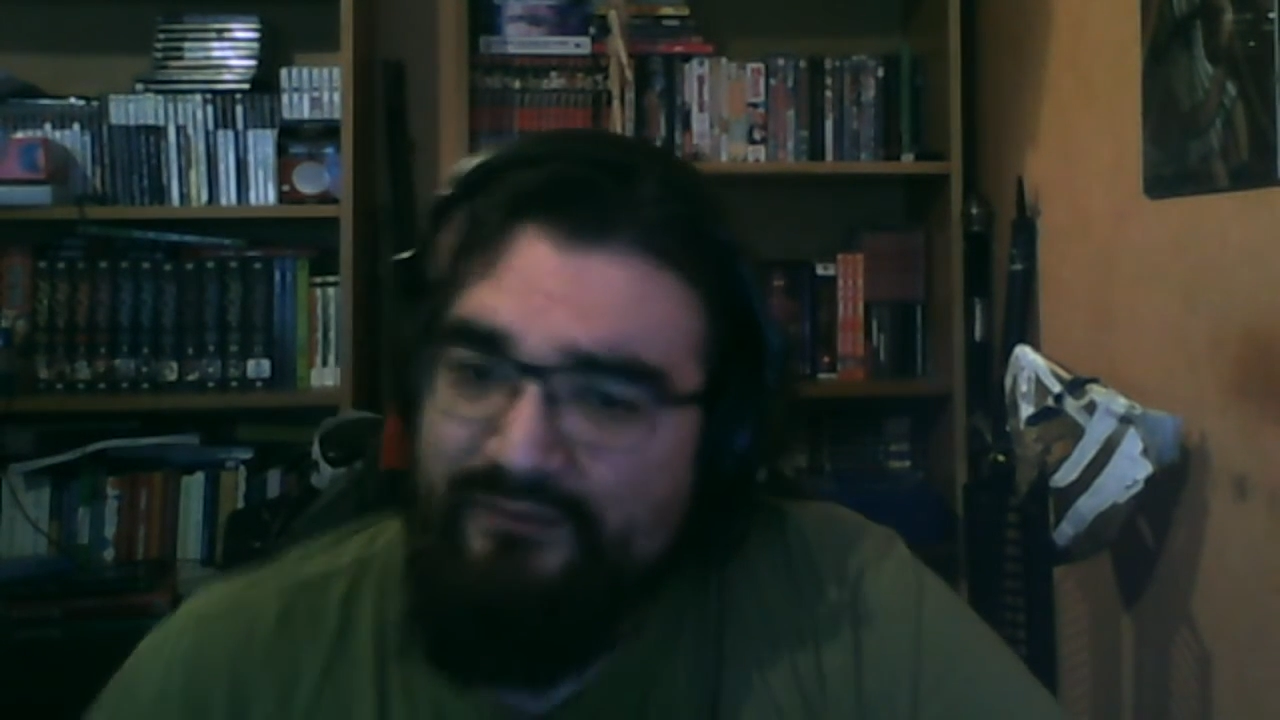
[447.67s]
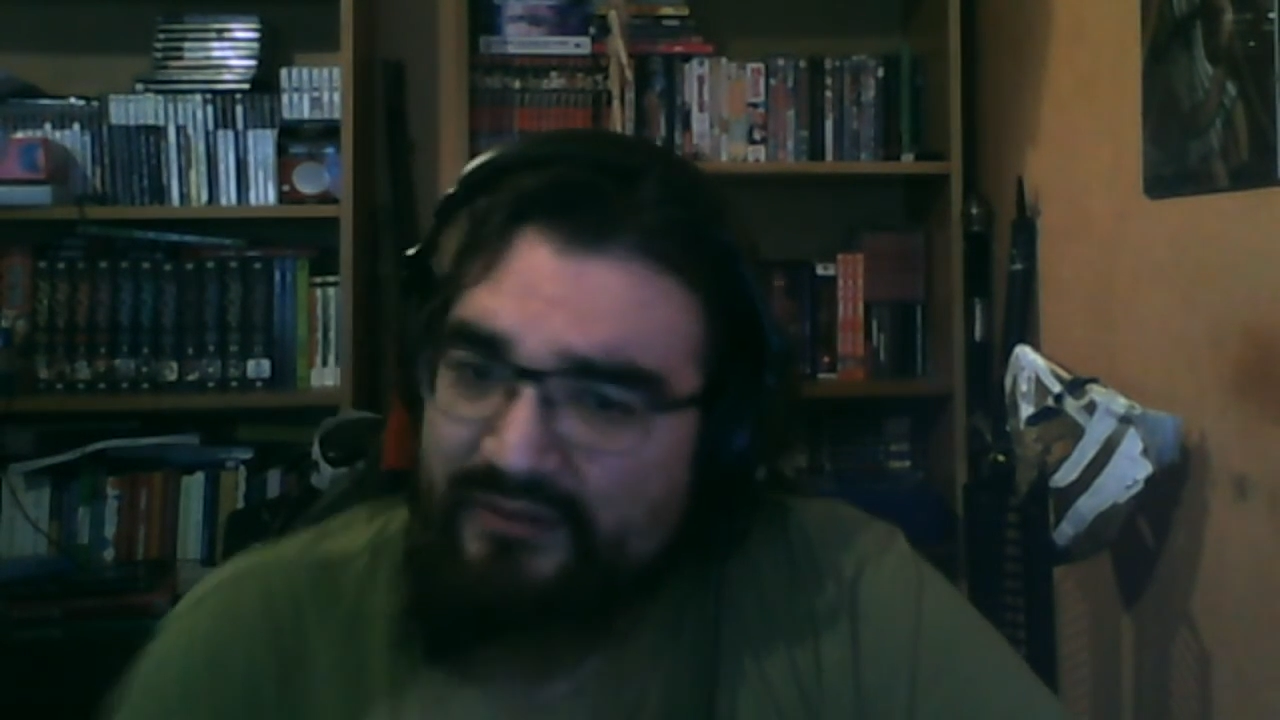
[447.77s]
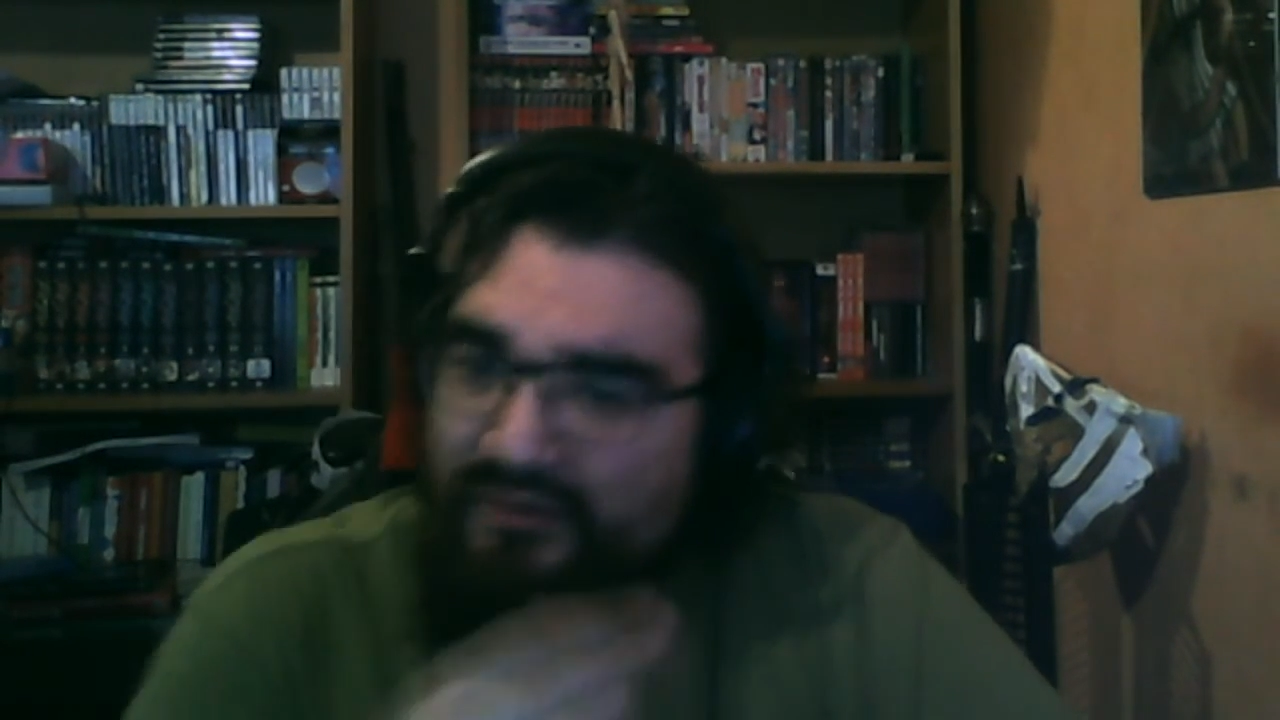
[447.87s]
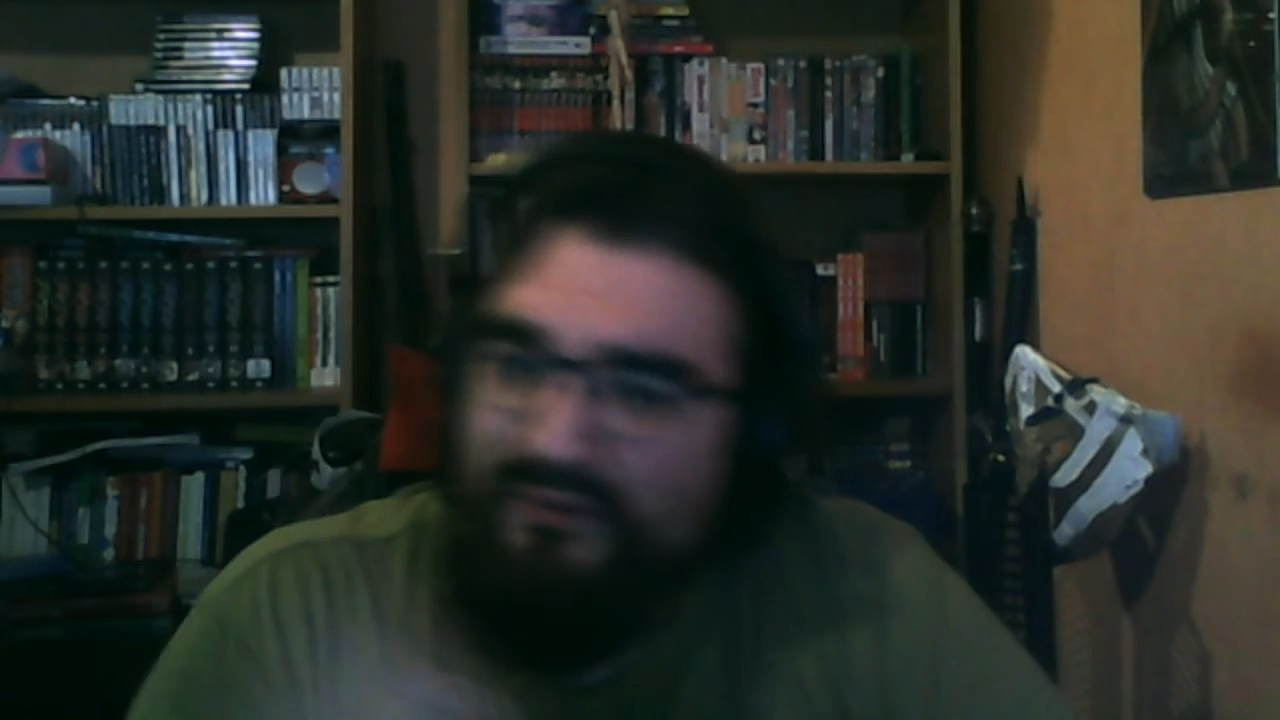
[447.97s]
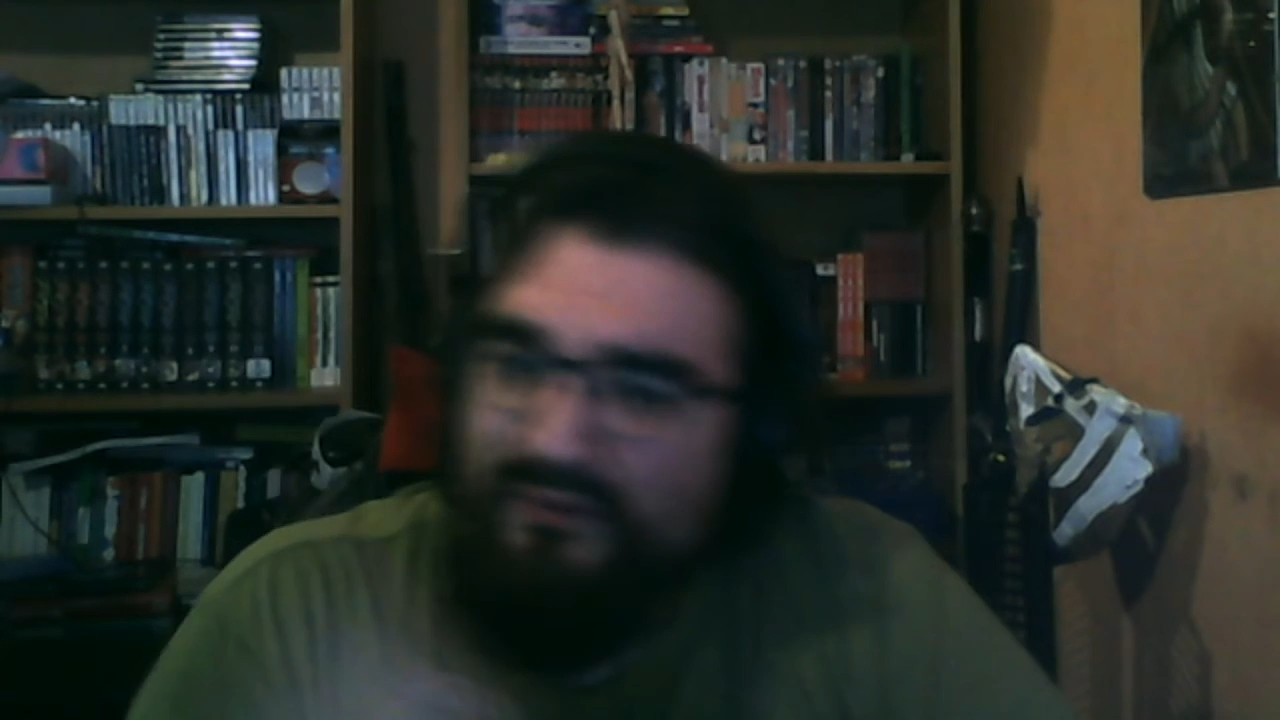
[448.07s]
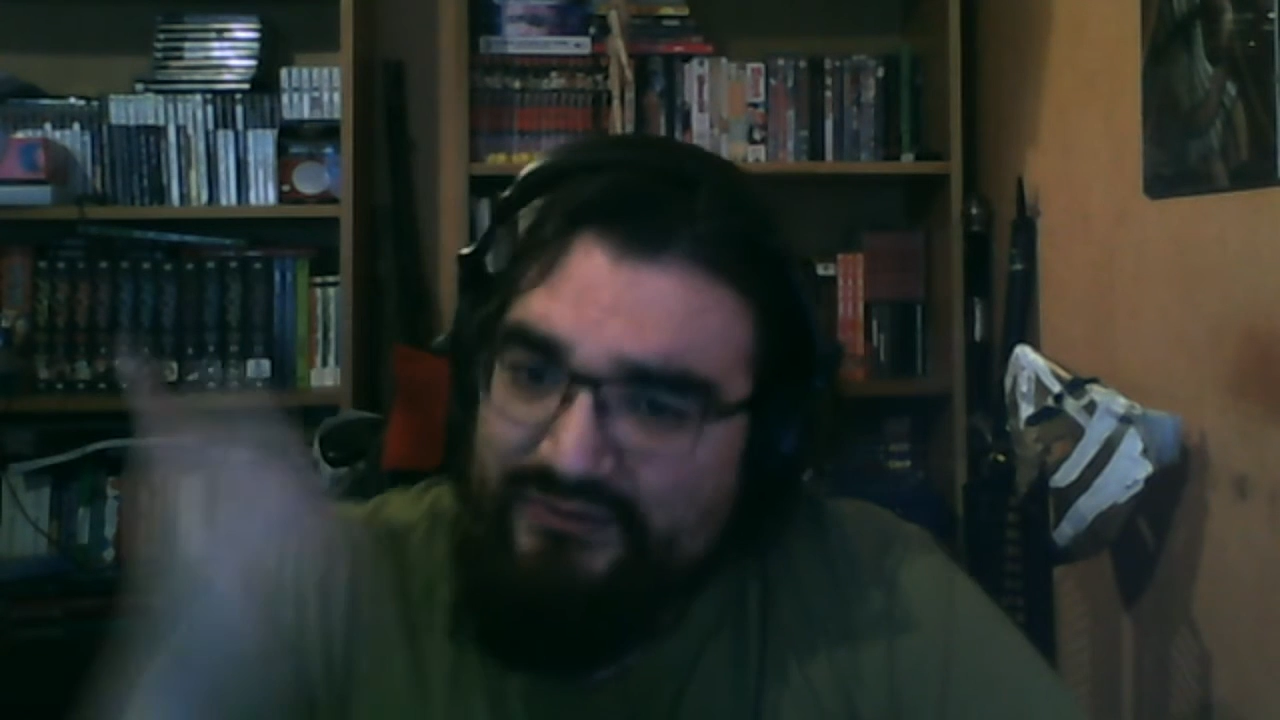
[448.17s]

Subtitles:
lowest to